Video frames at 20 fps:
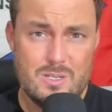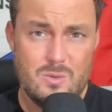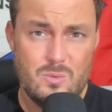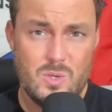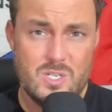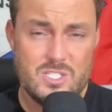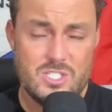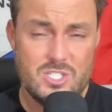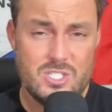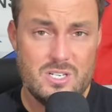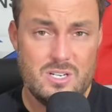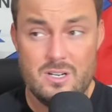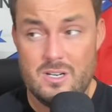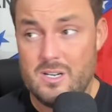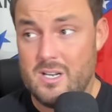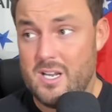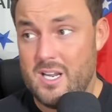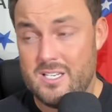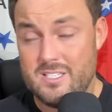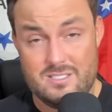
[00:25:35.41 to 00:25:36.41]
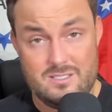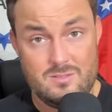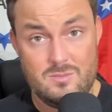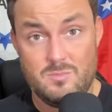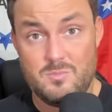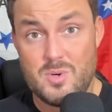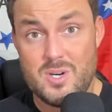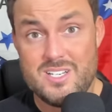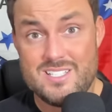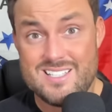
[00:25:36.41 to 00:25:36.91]
which is
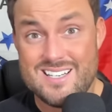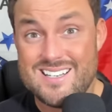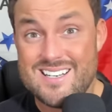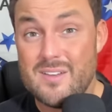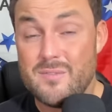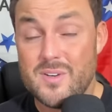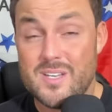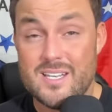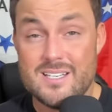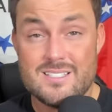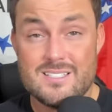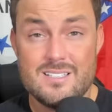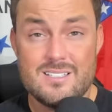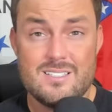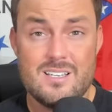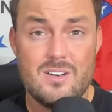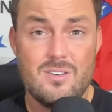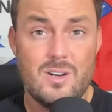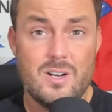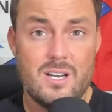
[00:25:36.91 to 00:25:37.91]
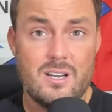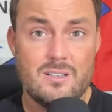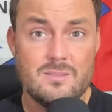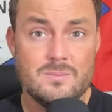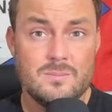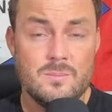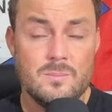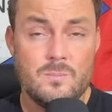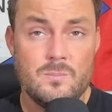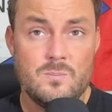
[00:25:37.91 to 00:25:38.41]
pretty significant considering
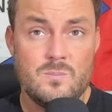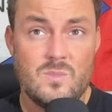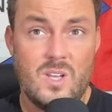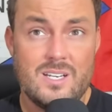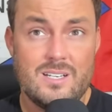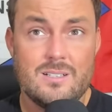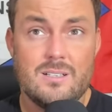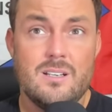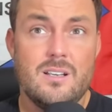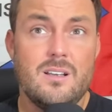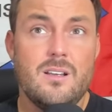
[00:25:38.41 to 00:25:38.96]
like